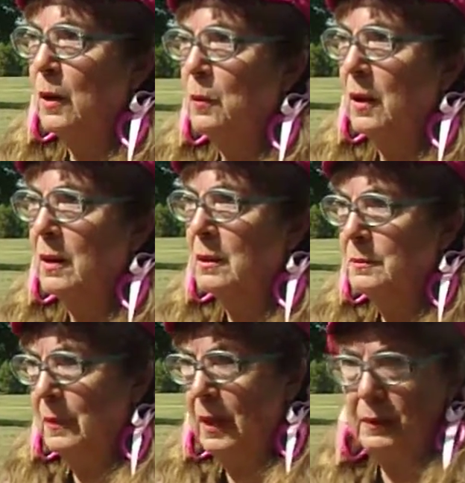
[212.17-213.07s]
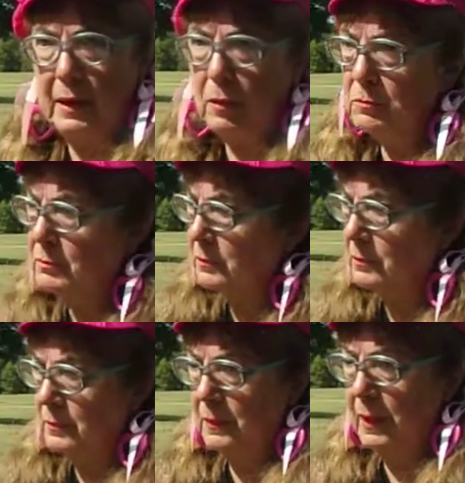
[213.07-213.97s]
So, and they don't
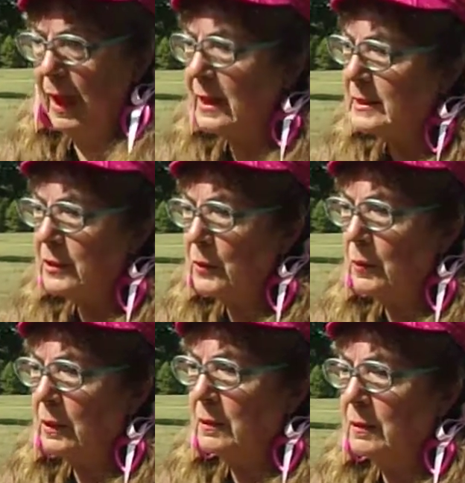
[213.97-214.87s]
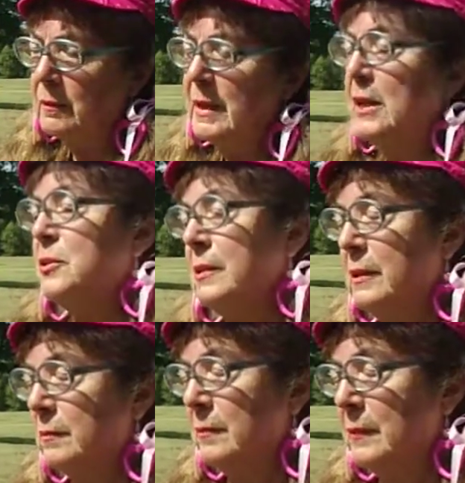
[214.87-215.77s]
ask you,
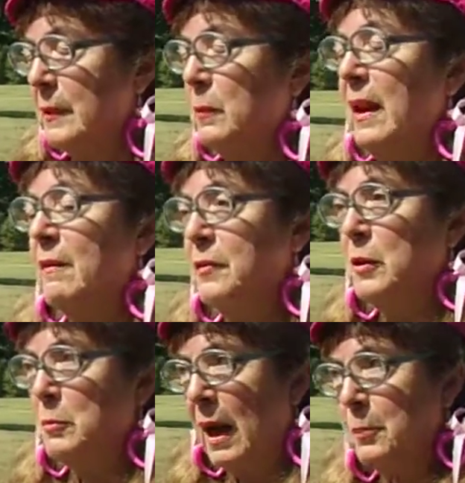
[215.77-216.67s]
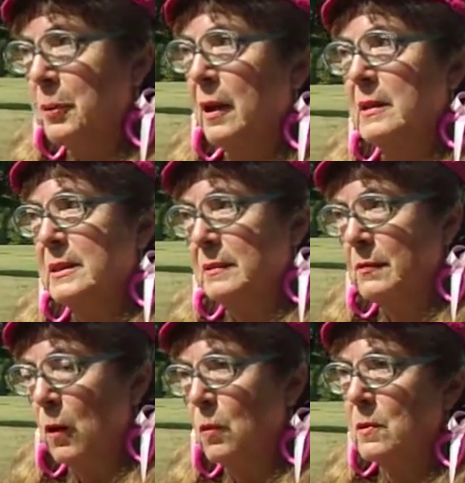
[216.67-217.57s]
naturally, they would like for you to buy products,
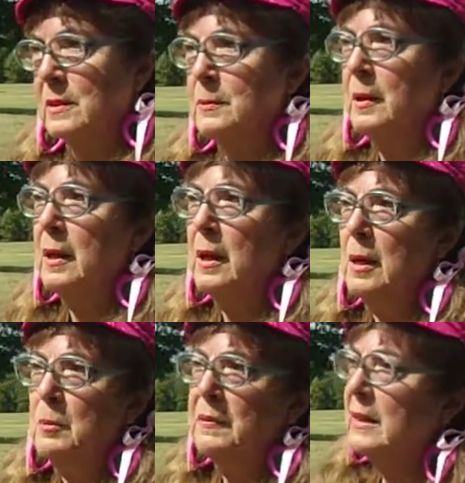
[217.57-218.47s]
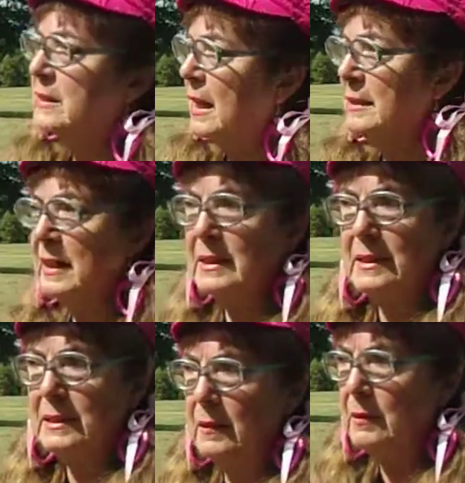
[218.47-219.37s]
of course, but that's not
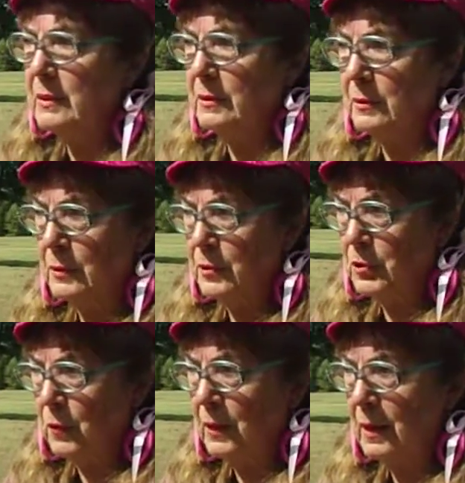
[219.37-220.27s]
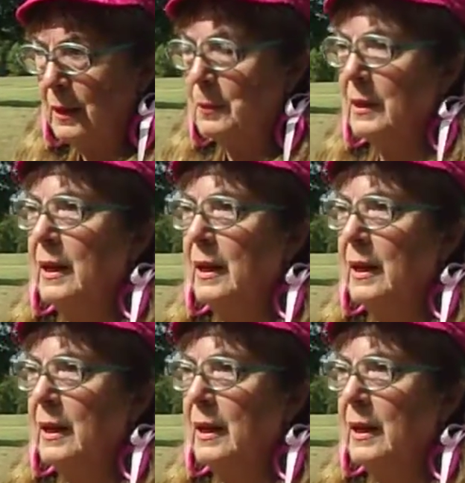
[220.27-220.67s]
necessary to join up.